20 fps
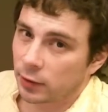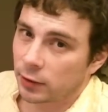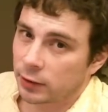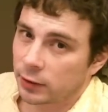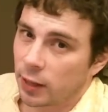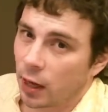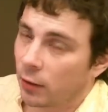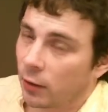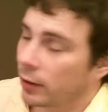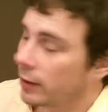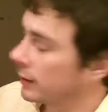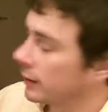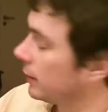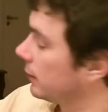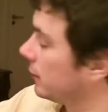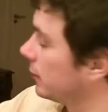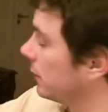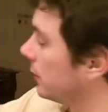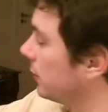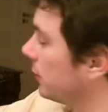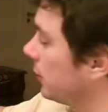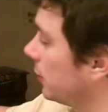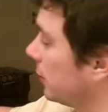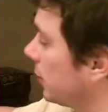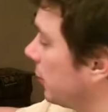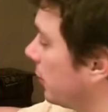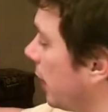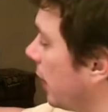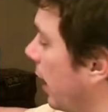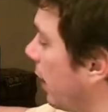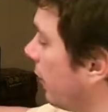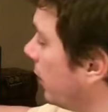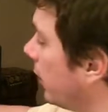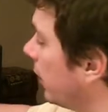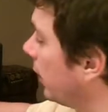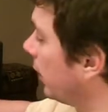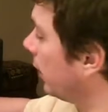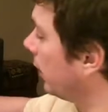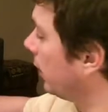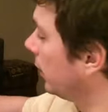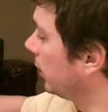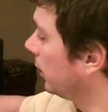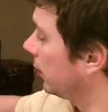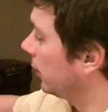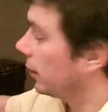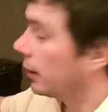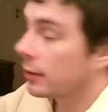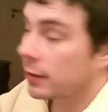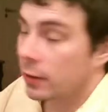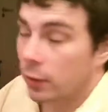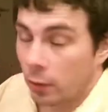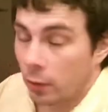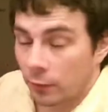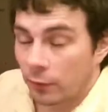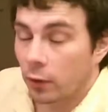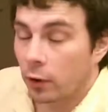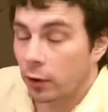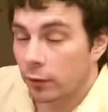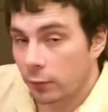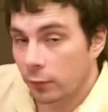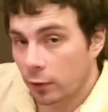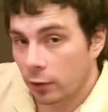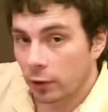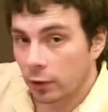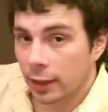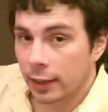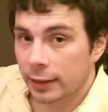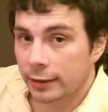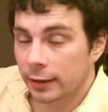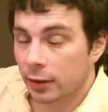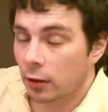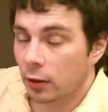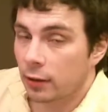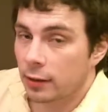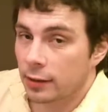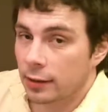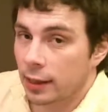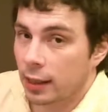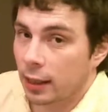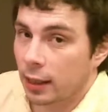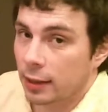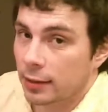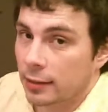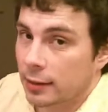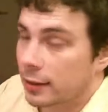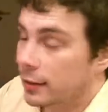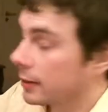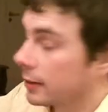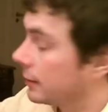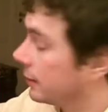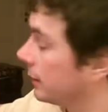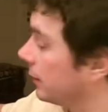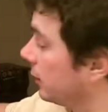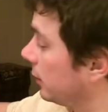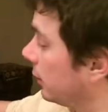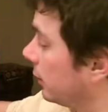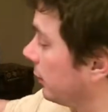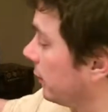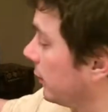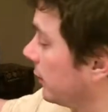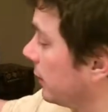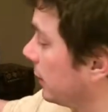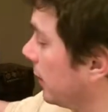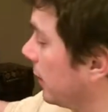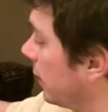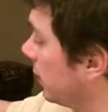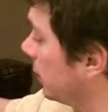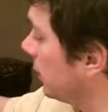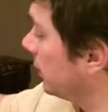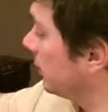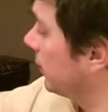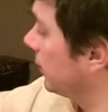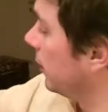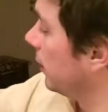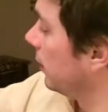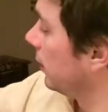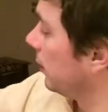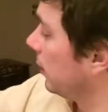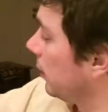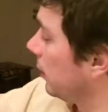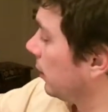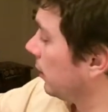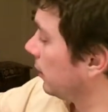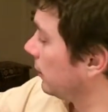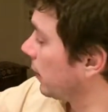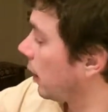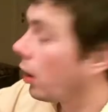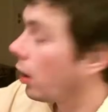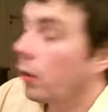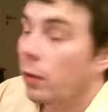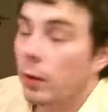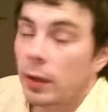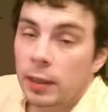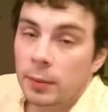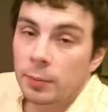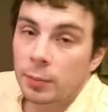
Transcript: town, I think in the third area, as a reward for collecting all the cards in the different stages. They are already